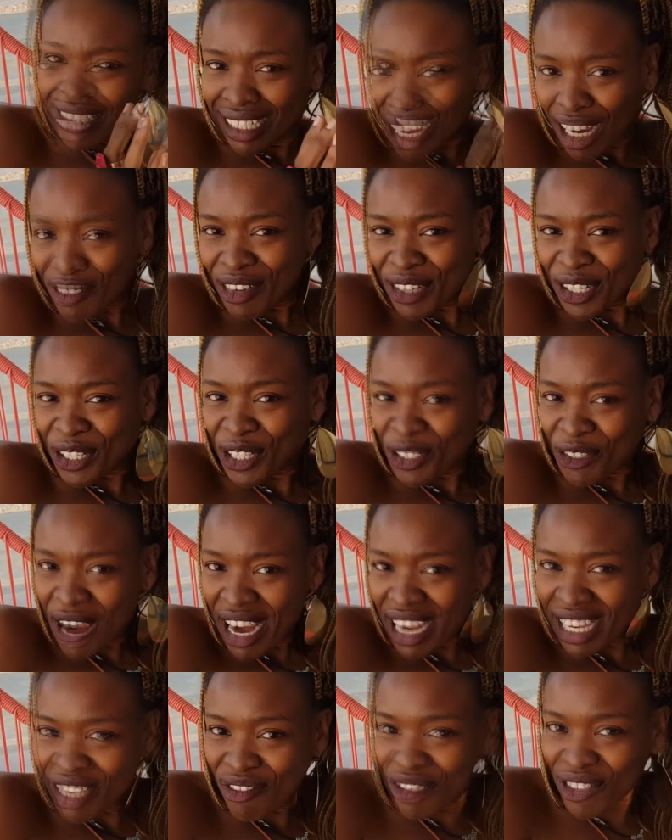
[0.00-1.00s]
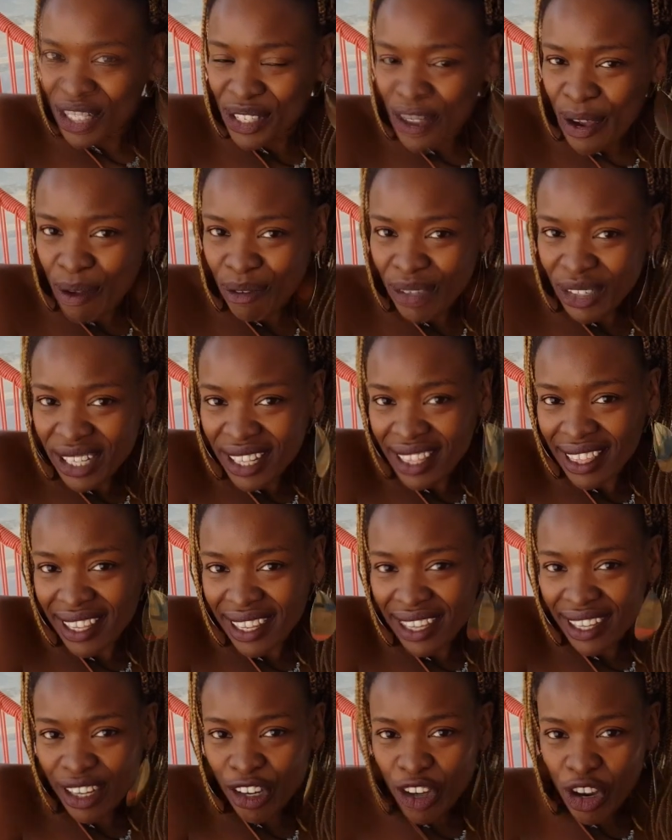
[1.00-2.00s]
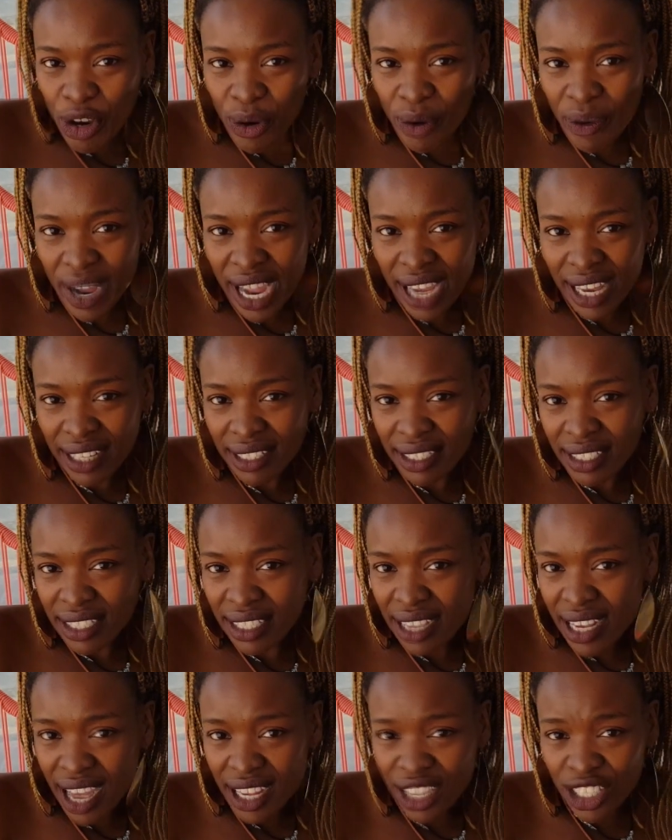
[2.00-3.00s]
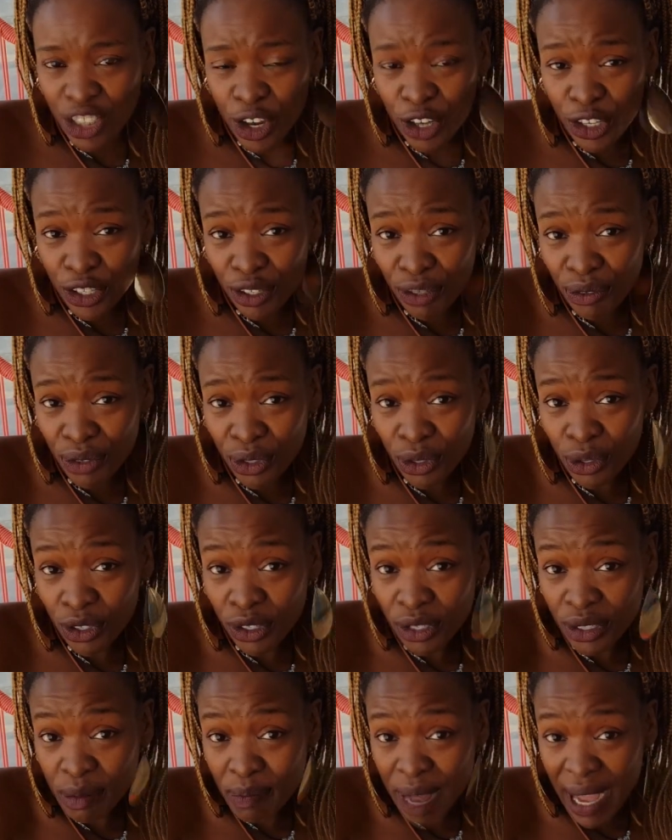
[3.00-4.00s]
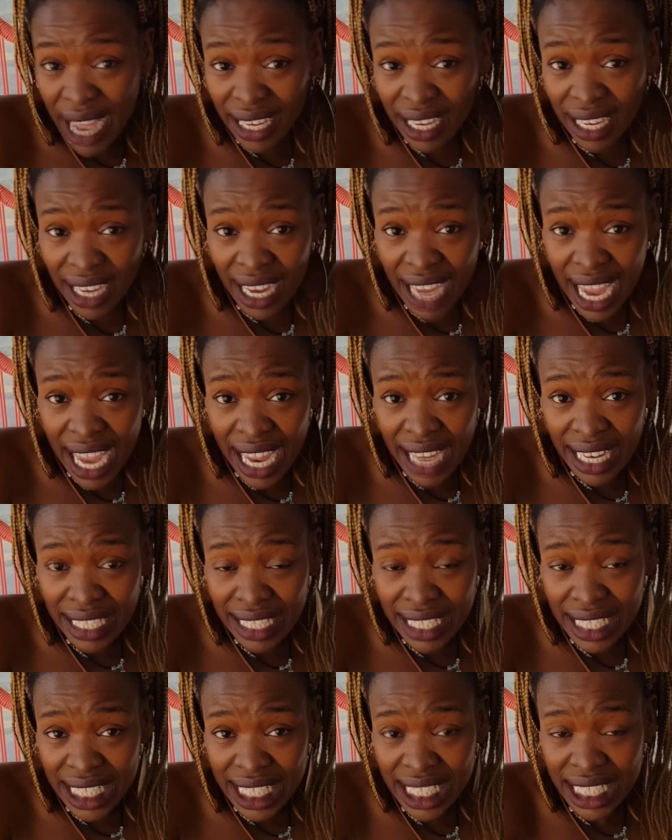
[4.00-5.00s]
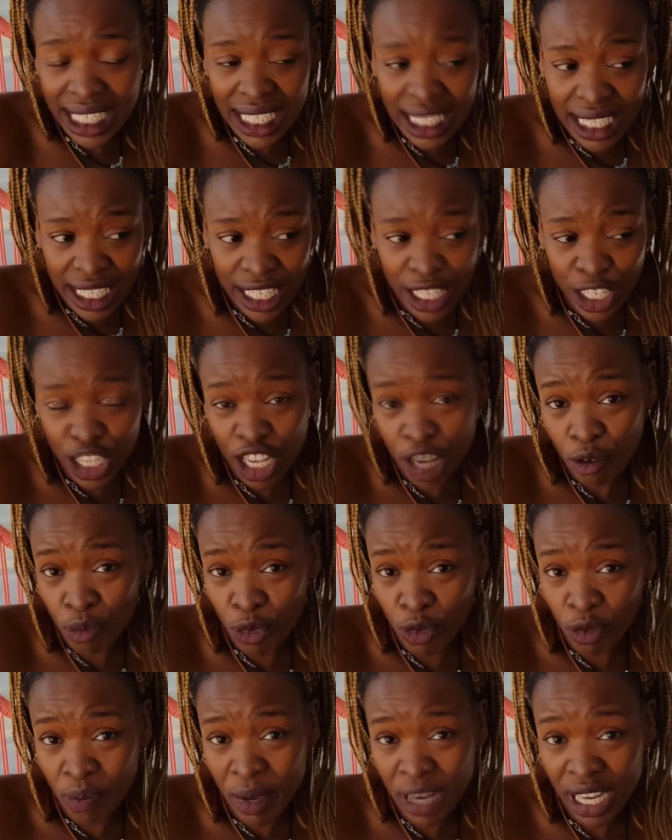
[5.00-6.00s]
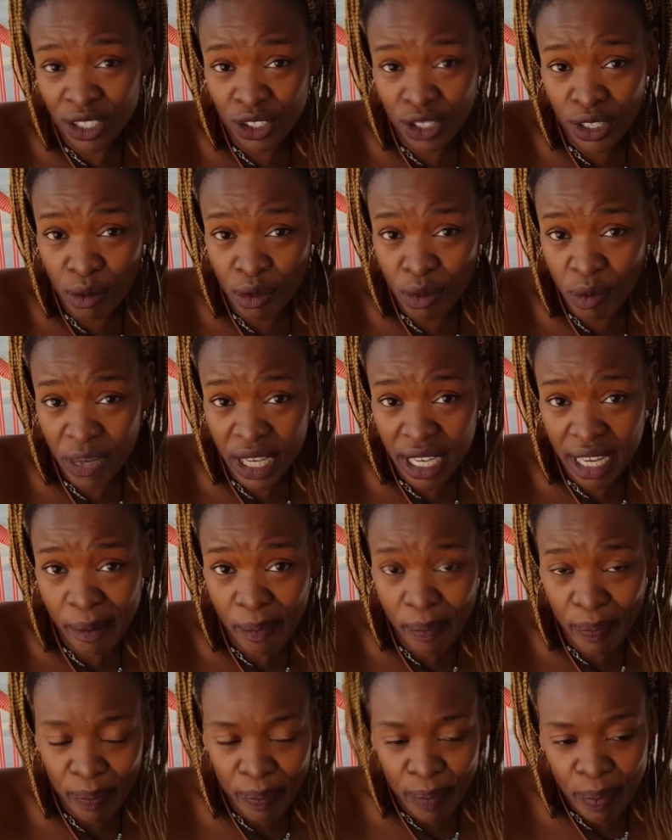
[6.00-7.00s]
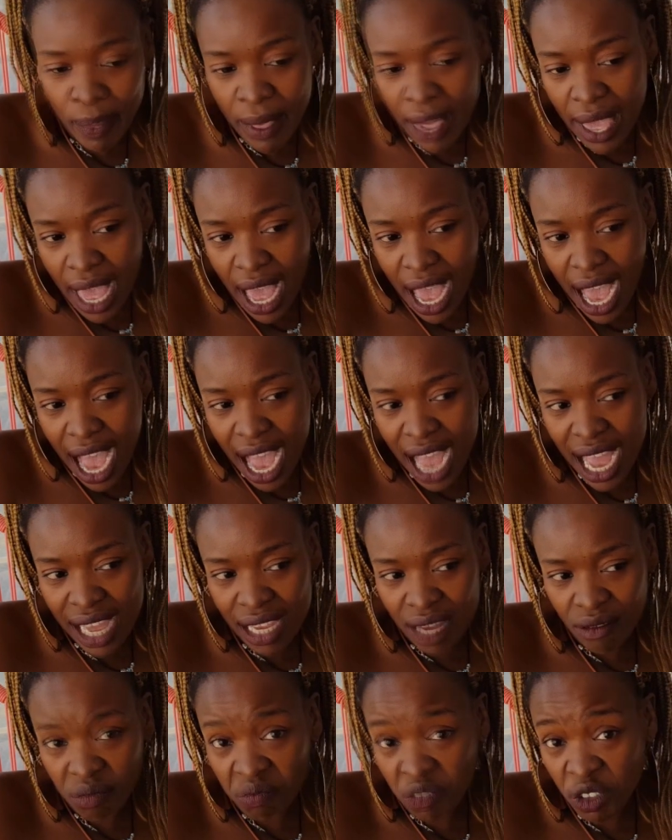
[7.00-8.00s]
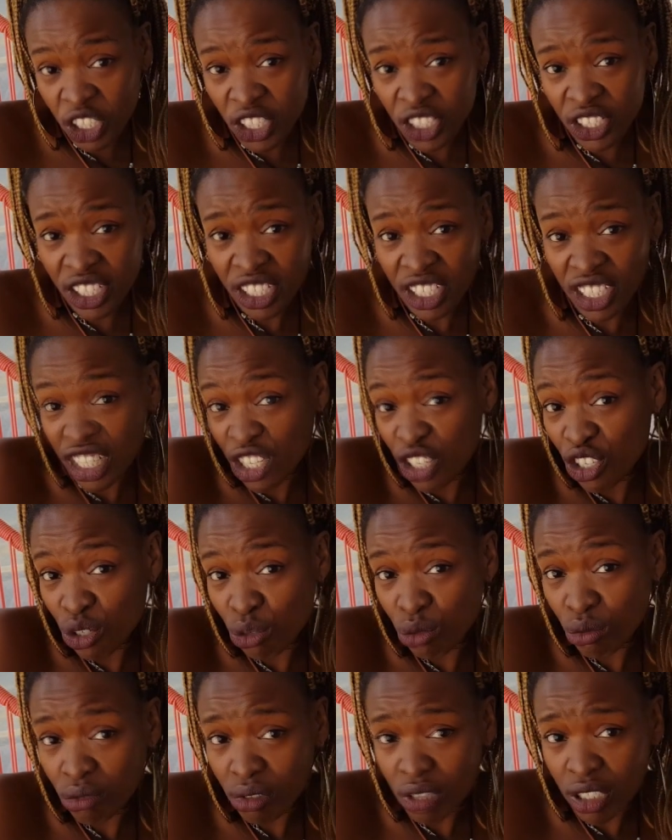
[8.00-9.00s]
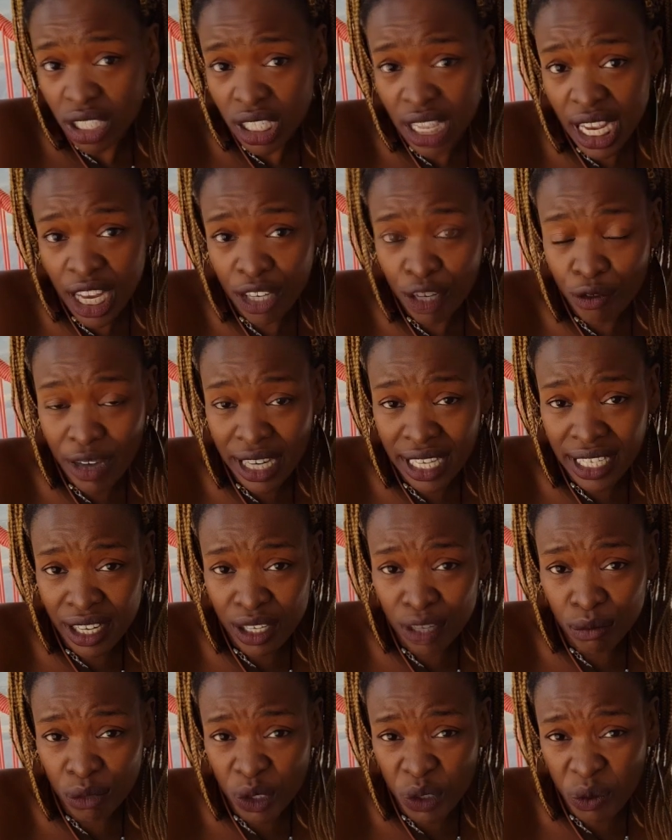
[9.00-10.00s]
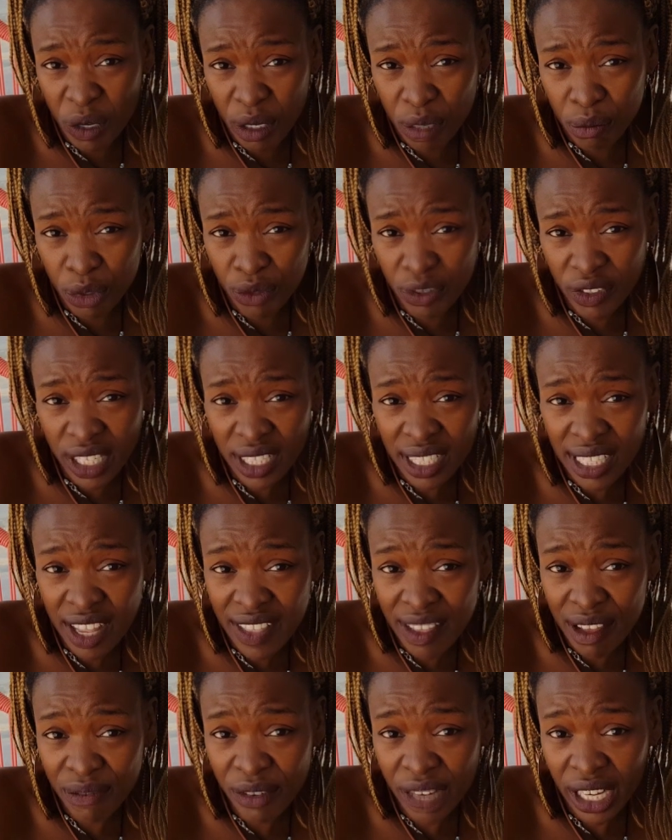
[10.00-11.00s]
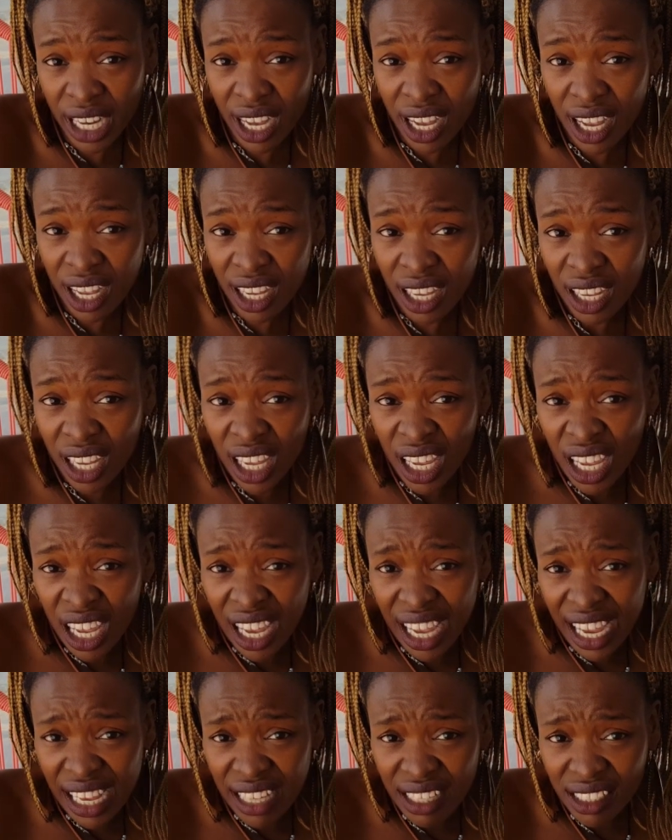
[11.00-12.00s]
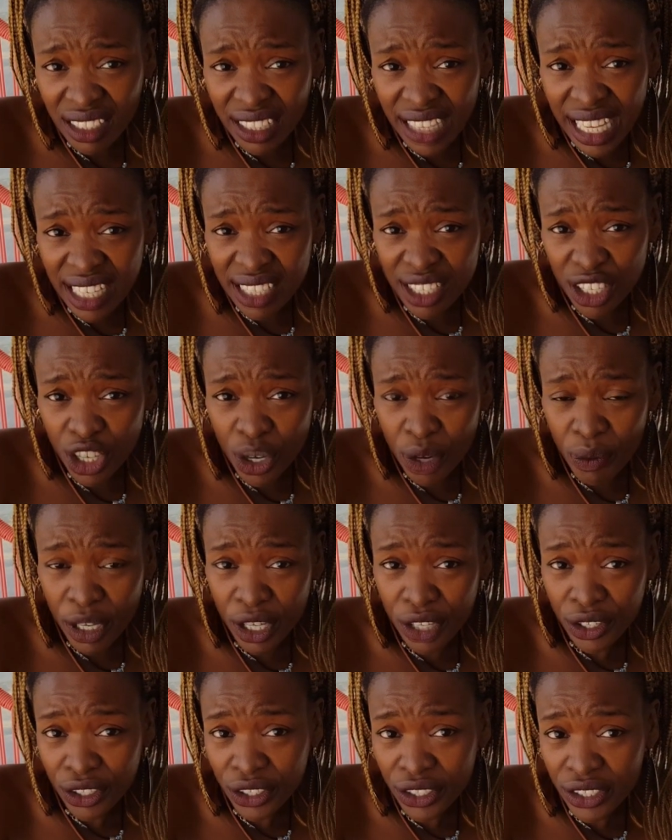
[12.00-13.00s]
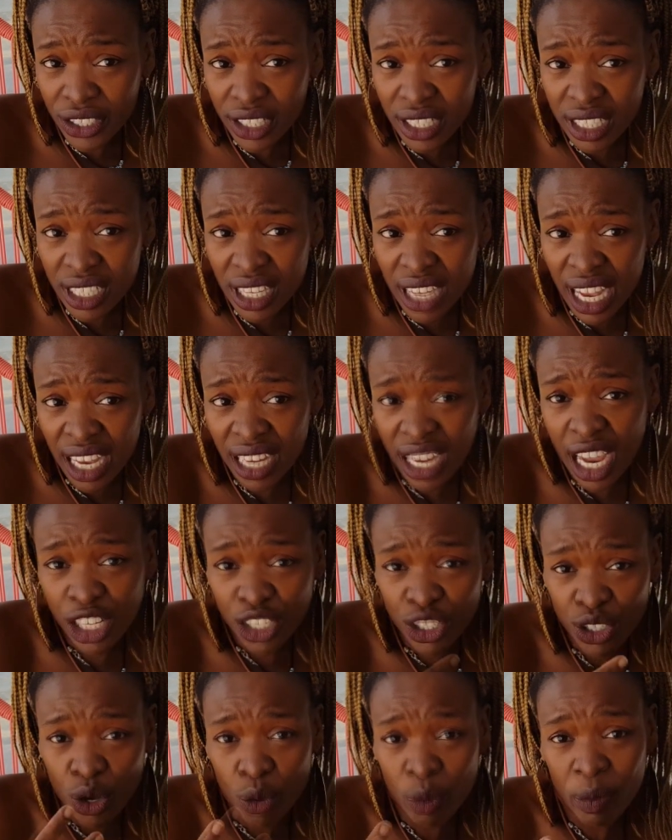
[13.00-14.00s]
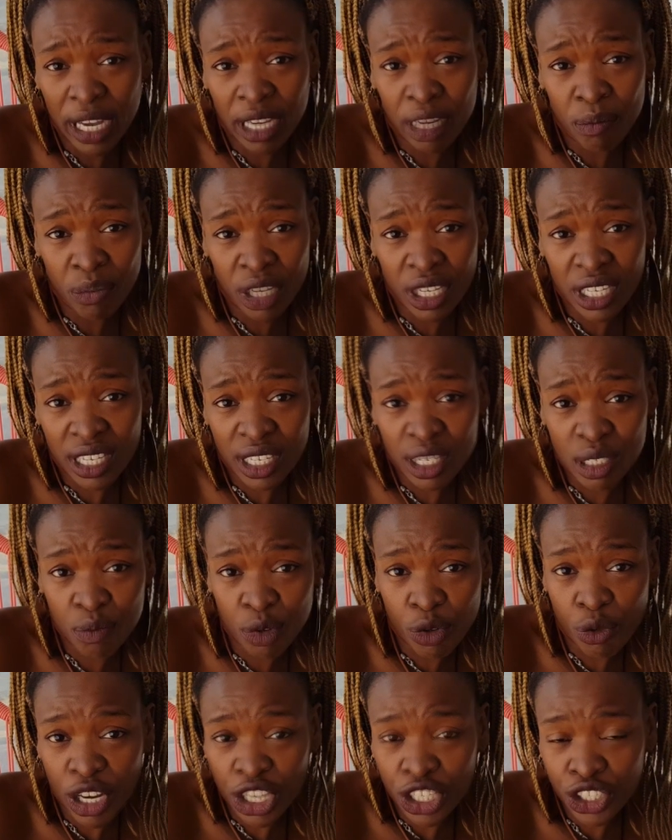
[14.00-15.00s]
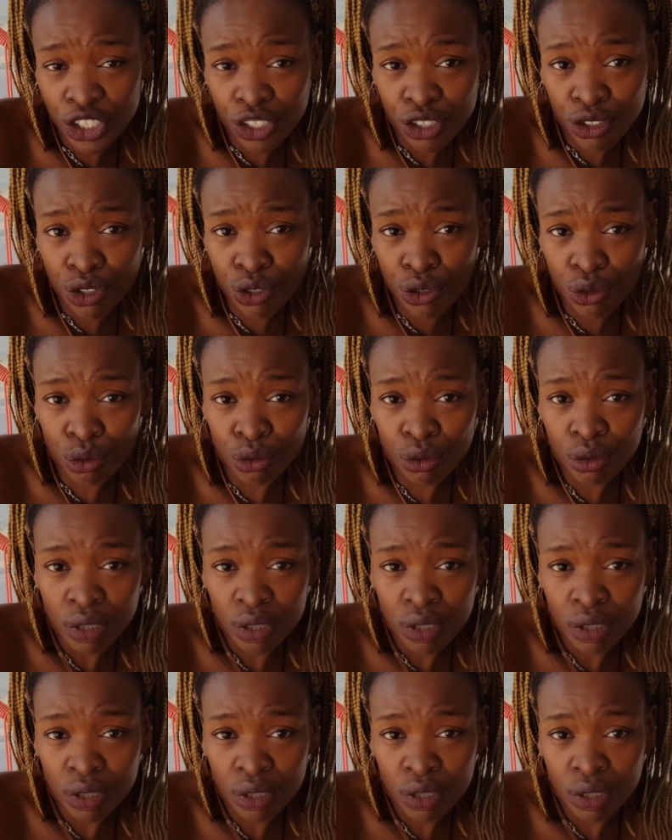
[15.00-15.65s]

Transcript: I'm gonna try and give this comedy thing a go. And yeah, I started a few years back, and since I've moved back to Namibia, I've just continued, and right now I'm doing a movie in South Africa and things are going good, and I just hope I can be an inspiration to